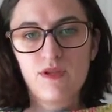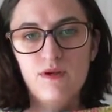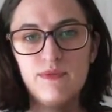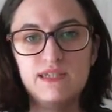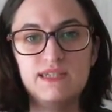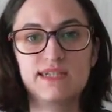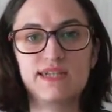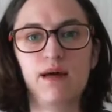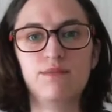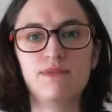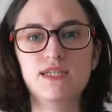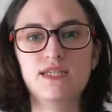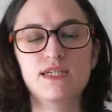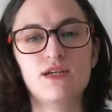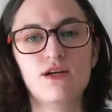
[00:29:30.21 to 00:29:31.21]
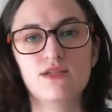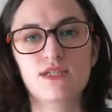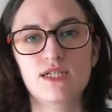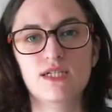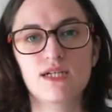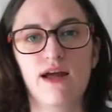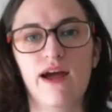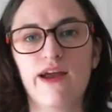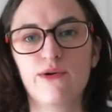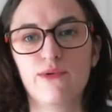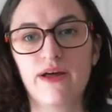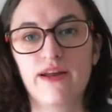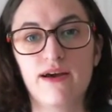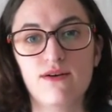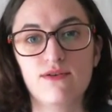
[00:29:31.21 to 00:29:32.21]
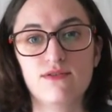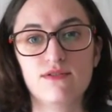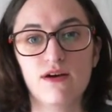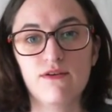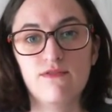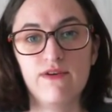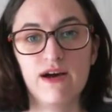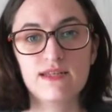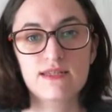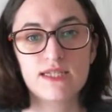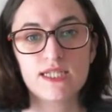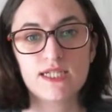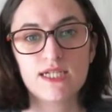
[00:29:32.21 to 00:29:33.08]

Basically I'm knitting until I run out of that,